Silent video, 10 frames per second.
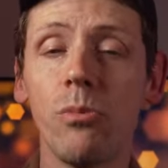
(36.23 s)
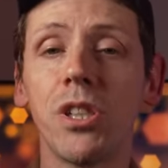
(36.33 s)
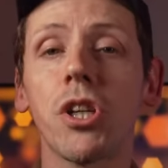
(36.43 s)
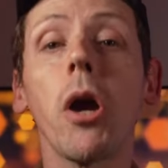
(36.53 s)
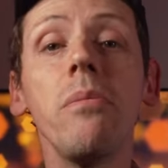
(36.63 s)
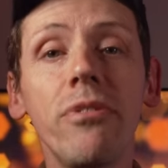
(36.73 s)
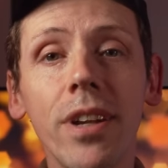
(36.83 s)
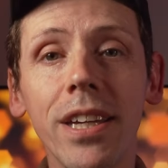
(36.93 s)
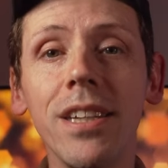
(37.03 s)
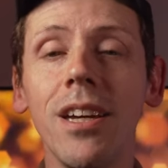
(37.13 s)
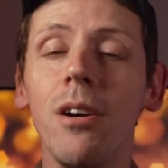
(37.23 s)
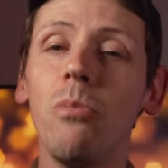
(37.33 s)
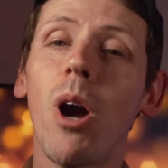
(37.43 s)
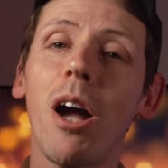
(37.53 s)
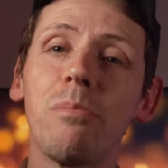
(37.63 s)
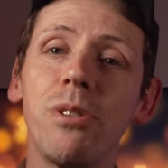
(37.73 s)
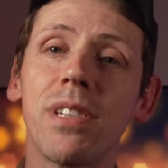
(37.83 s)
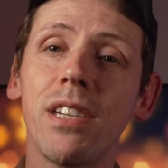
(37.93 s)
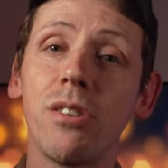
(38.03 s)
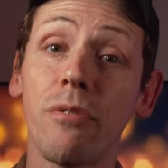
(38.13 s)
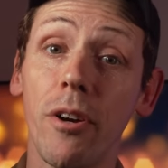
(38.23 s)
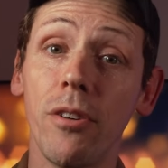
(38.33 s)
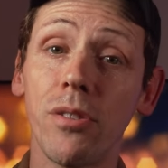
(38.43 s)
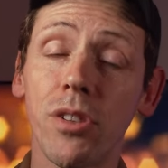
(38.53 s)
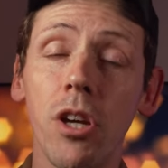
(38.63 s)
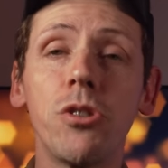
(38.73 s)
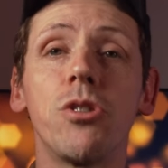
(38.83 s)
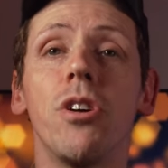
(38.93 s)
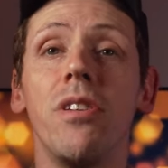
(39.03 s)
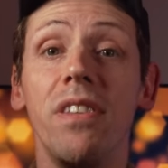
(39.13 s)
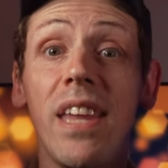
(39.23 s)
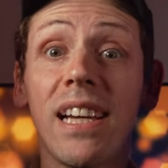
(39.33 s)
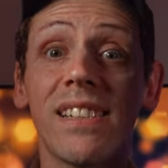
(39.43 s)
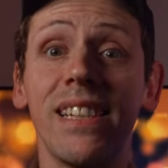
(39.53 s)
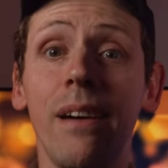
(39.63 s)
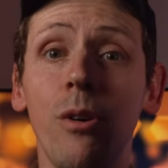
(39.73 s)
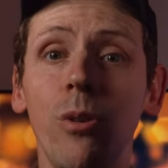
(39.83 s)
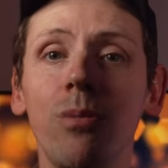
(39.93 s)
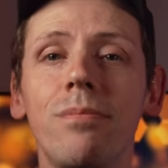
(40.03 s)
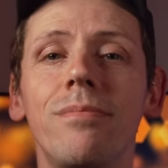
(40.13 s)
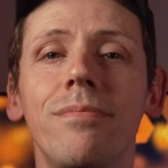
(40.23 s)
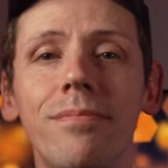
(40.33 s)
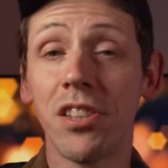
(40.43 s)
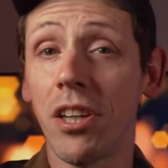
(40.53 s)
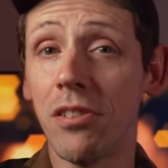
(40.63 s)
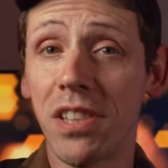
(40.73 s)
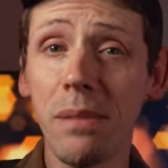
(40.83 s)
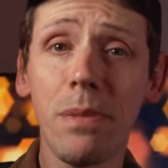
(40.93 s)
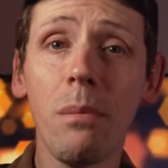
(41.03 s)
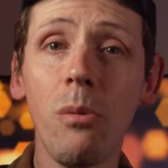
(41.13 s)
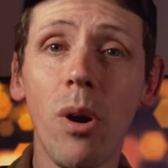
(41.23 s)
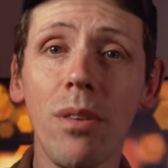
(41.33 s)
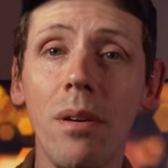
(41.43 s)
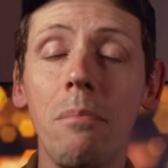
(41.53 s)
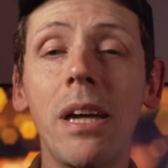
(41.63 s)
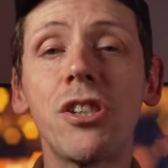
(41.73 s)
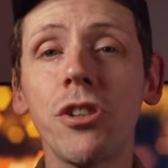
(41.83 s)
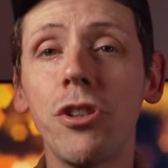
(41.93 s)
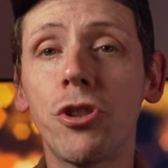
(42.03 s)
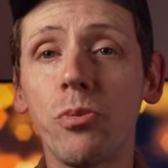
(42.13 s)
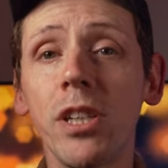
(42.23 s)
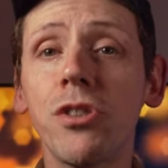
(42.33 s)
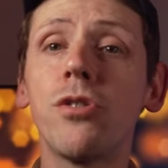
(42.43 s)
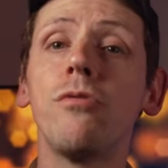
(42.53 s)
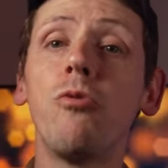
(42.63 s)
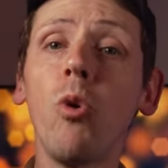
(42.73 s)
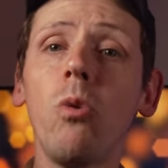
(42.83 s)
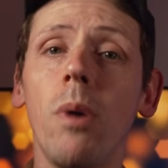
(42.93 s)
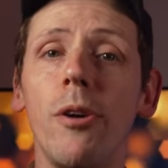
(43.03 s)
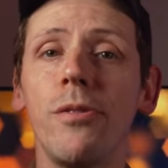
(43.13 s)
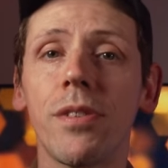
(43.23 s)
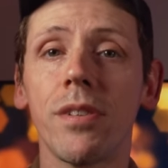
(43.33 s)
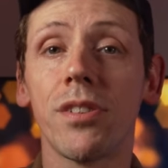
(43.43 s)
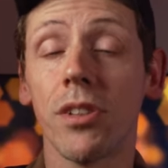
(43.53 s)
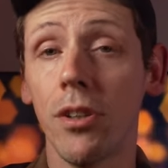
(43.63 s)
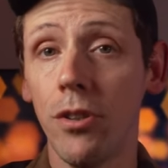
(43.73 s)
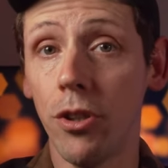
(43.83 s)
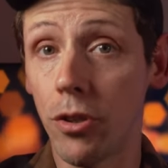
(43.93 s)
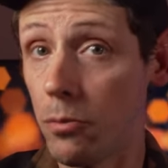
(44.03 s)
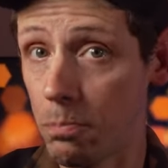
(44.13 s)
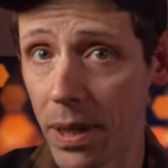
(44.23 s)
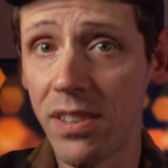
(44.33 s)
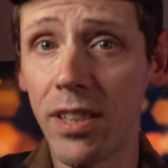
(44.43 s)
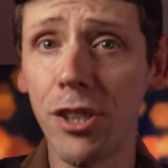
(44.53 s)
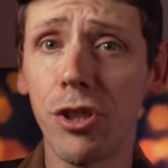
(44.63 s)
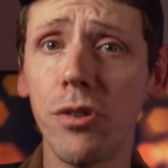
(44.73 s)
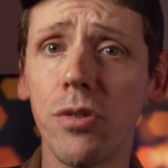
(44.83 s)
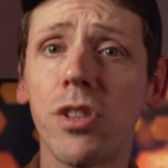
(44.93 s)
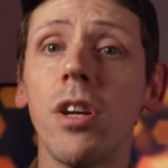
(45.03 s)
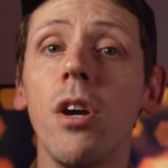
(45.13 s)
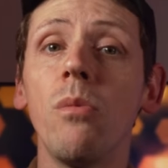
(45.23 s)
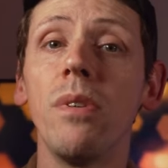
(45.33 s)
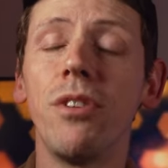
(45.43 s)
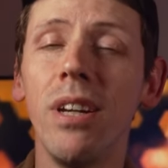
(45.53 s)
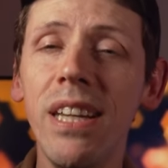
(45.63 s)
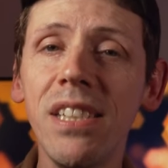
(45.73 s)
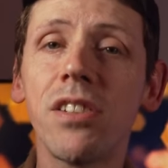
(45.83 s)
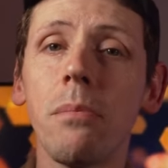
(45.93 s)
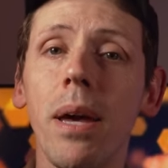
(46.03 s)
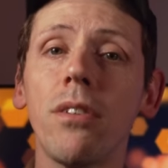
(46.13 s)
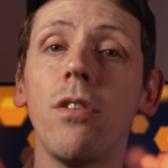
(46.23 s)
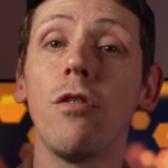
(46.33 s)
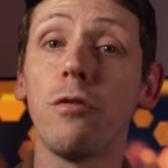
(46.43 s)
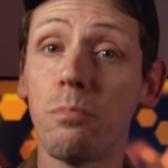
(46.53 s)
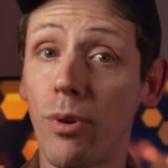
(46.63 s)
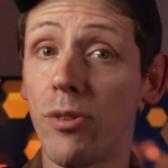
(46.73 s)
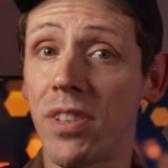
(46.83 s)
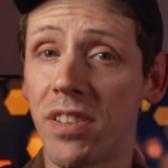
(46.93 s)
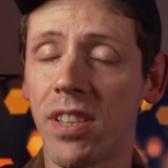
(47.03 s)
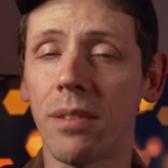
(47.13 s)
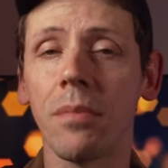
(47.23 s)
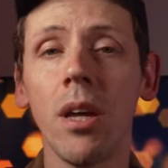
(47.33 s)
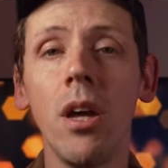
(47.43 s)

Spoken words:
which hopefully will help you take your photos to the next level. So tip number one, make sure you switch to RAW mode so you can basically shoot with the least amount of processing.